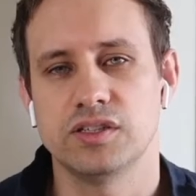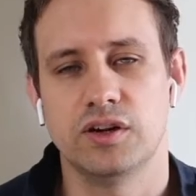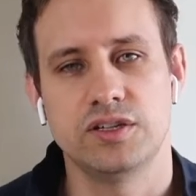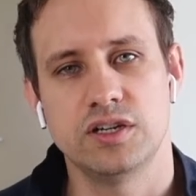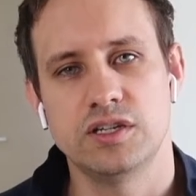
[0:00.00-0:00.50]
So
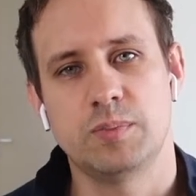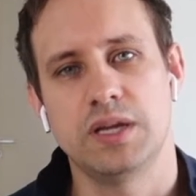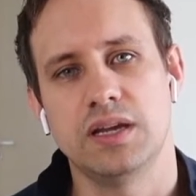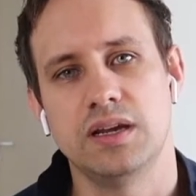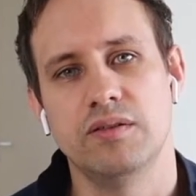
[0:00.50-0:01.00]
I chose
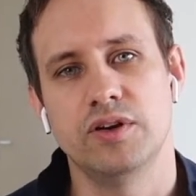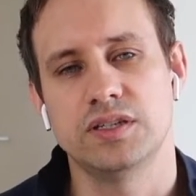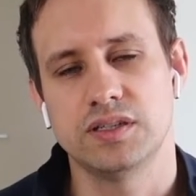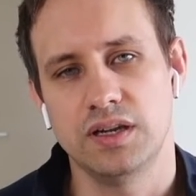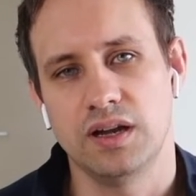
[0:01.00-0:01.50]
Peking
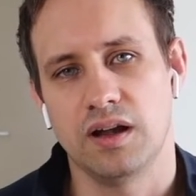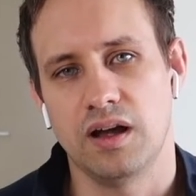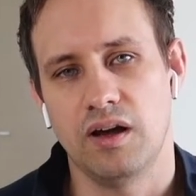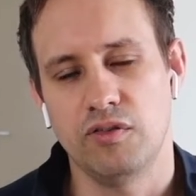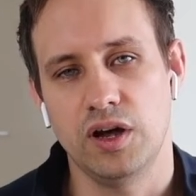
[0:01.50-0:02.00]
University and
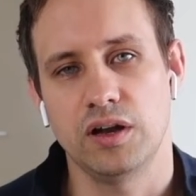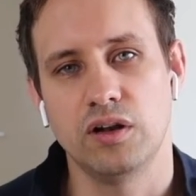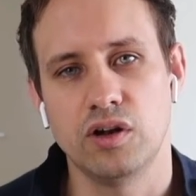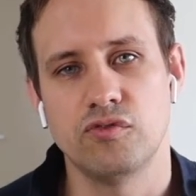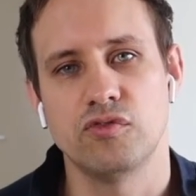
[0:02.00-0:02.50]
I've heard a
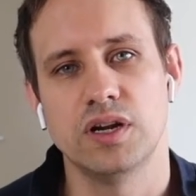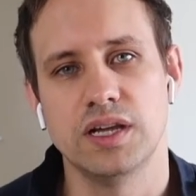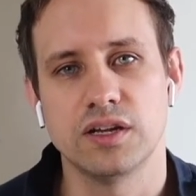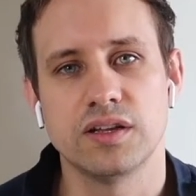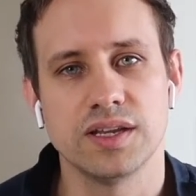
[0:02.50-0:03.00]
lot of really
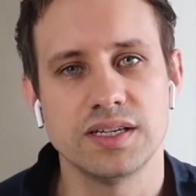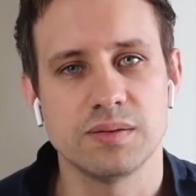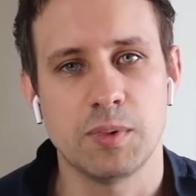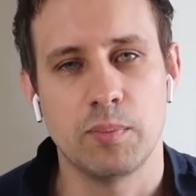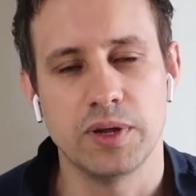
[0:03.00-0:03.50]
good things
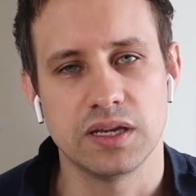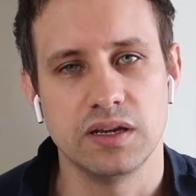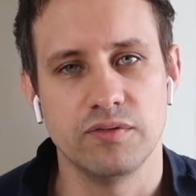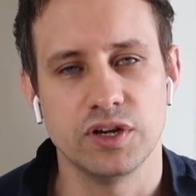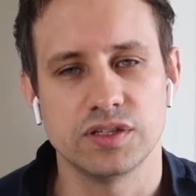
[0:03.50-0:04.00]
about Peking
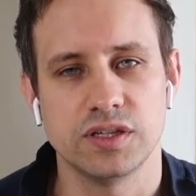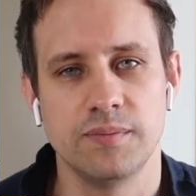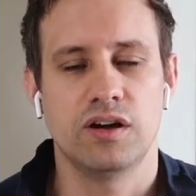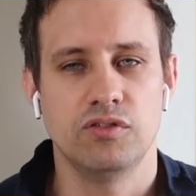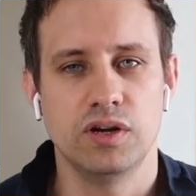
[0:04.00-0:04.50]
University.
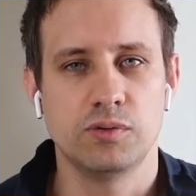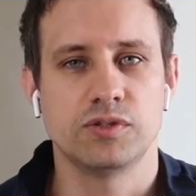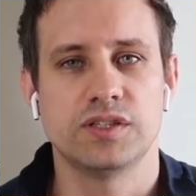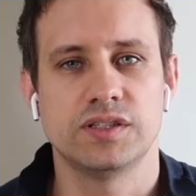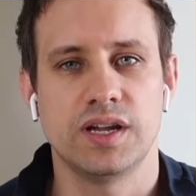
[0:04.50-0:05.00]
I really
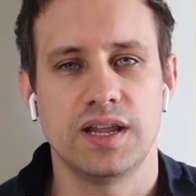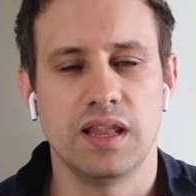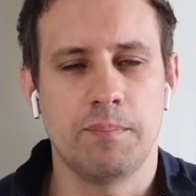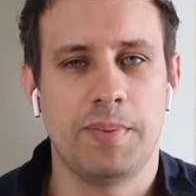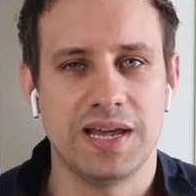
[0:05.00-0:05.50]
wanted to study in
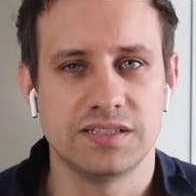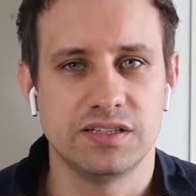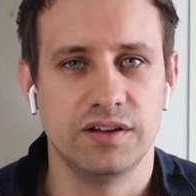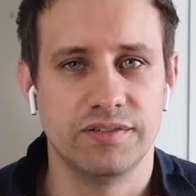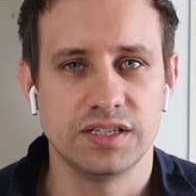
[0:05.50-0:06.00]
the best
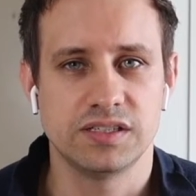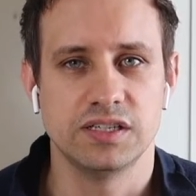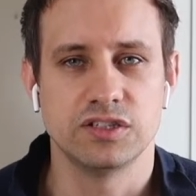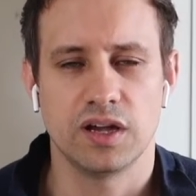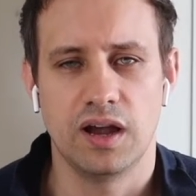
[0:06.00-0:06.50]
university
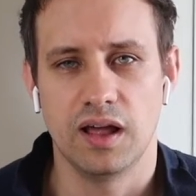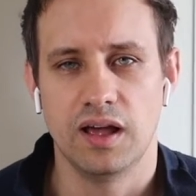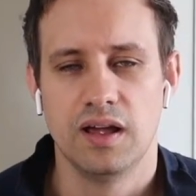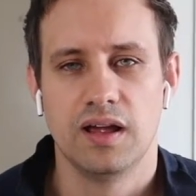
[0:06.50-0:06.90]
in China.